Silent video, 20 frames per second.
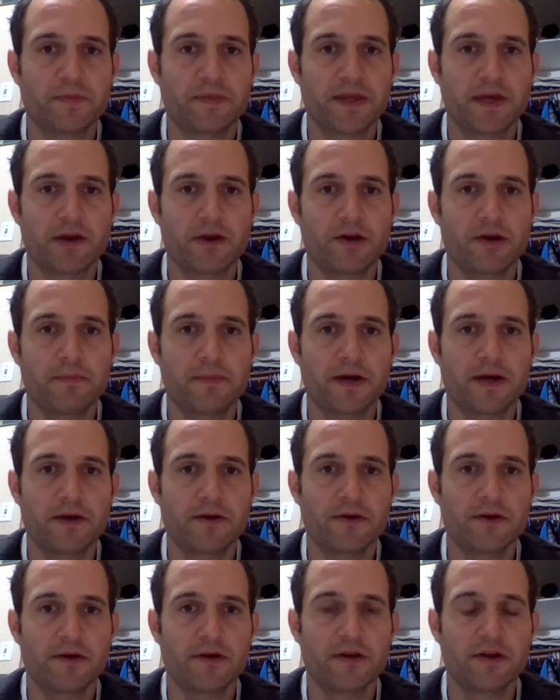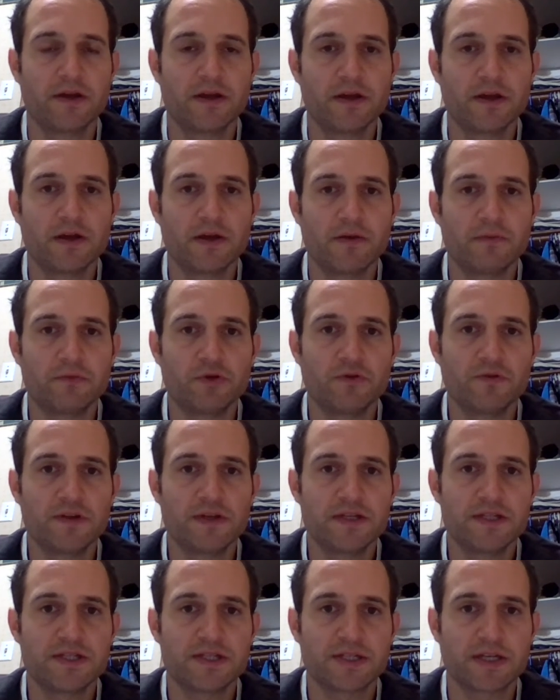the Harry Potter
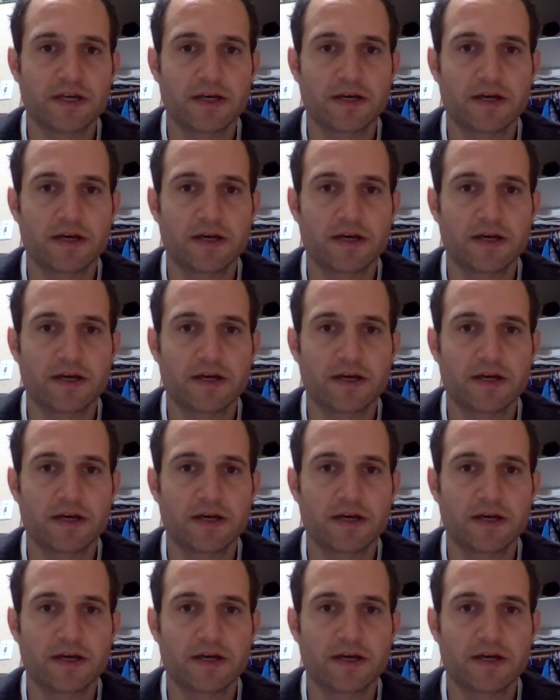movies,